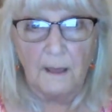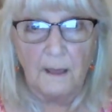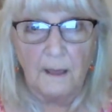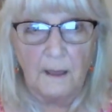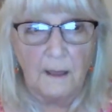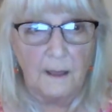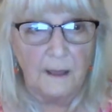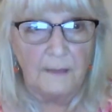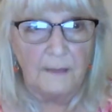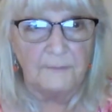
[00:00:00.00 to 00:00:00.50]

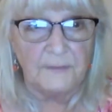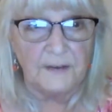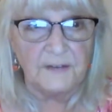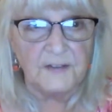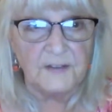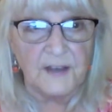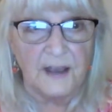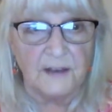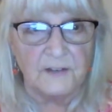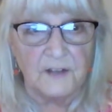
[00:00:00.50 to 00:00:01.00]
And this
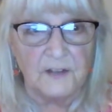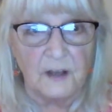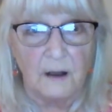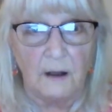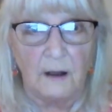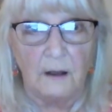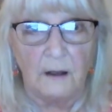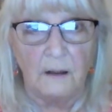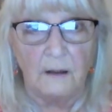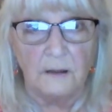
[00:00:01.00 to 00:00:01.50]
has
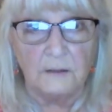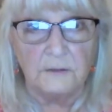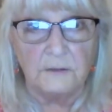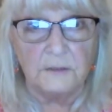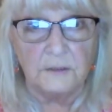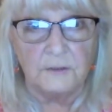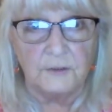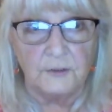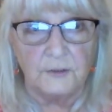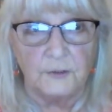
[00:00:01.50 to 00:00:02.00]
all to
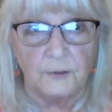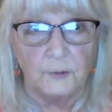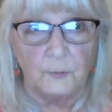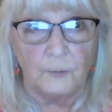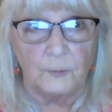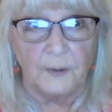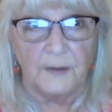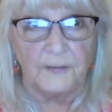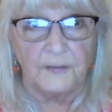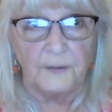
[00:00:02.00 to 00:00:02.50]
do
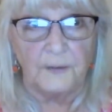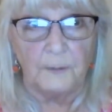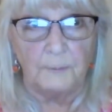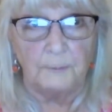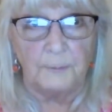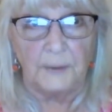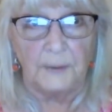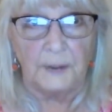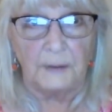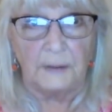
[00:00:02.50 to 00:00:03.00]
with
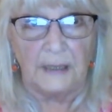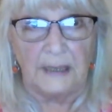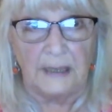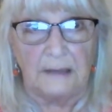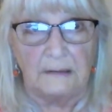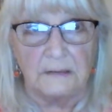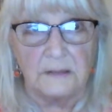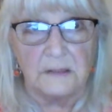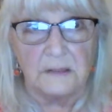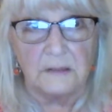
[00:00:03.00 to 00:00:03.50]
Bill
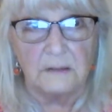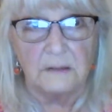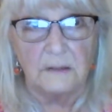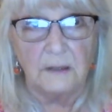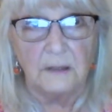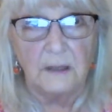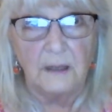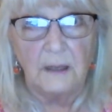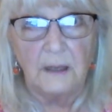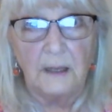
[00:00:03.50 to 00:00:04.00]
Gates.
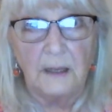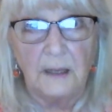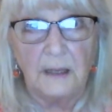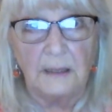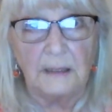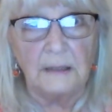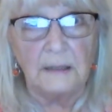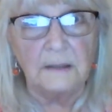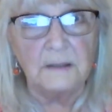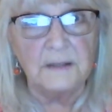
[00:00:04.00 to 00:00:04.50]
And
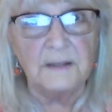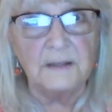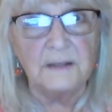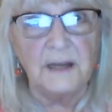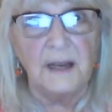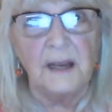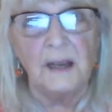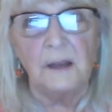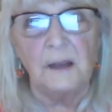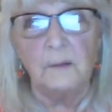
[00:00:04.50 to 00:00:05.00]
his
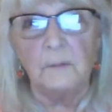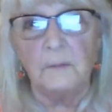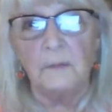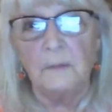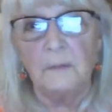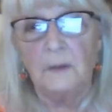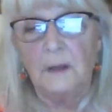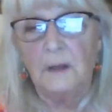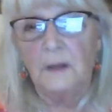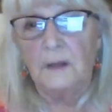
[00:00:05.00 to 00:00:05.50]
name
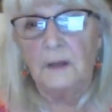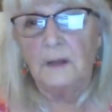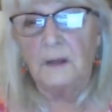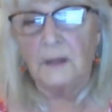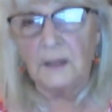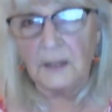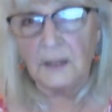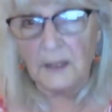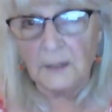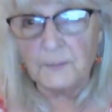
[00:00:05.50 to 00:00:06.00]

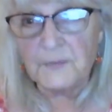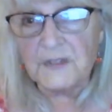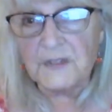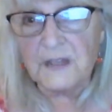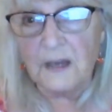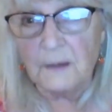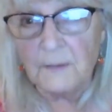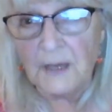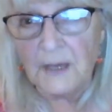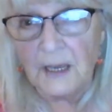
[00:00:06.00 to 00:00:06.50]
keeps
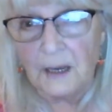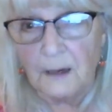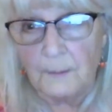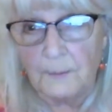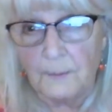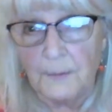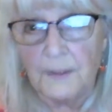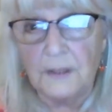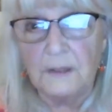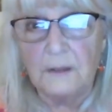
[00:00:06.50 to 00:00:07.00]
coming up
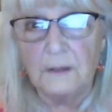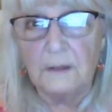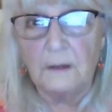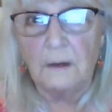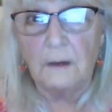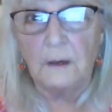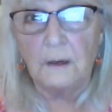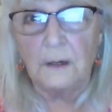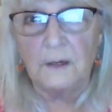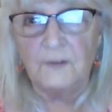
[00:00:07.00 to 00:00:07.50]

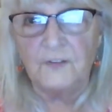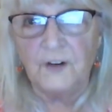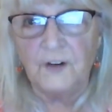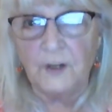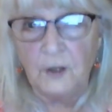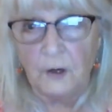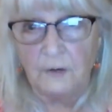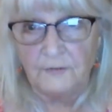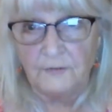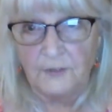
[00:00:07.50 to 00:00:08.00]
over and
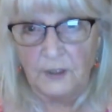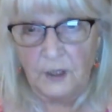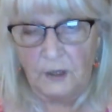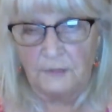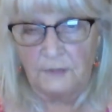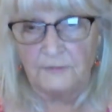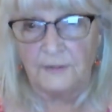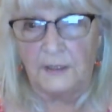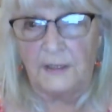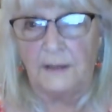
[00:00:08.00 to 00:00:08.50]
over and
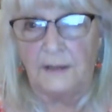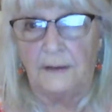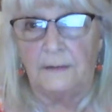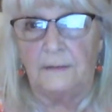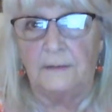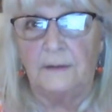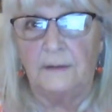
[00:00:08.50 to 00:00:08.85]
over again